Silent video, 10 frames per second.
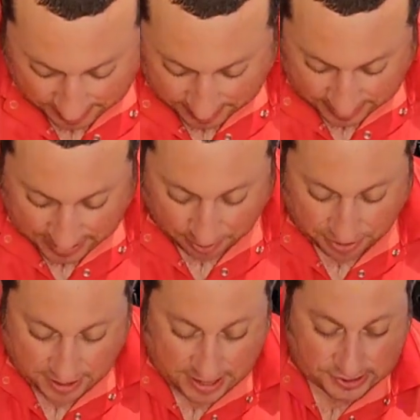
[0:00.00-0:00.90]
Now
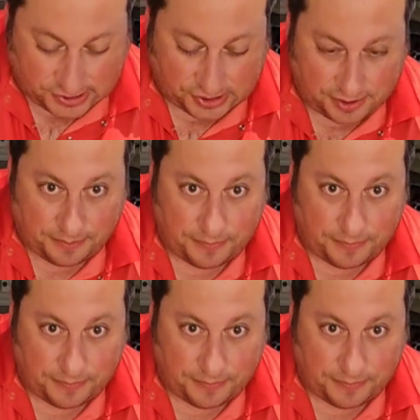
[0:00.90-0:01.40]
this